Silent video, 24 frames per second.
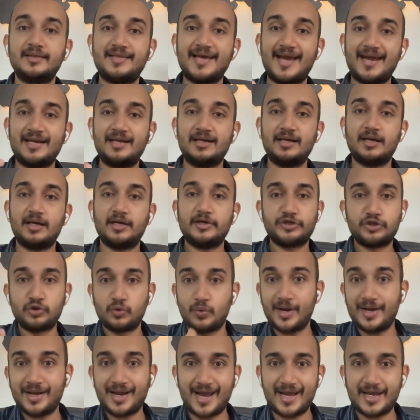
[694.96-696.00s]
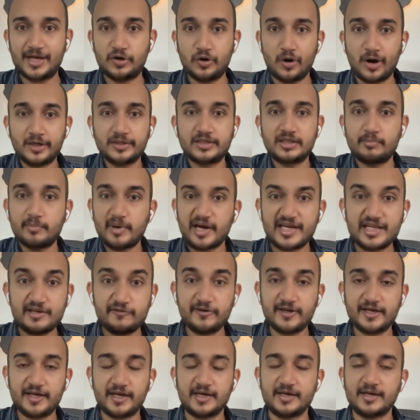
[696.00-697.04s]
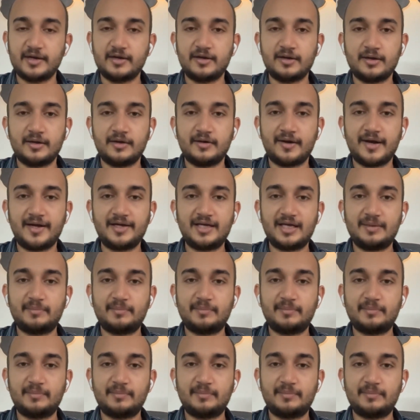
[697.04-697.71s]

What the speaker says: then you and I got the money we needed, right?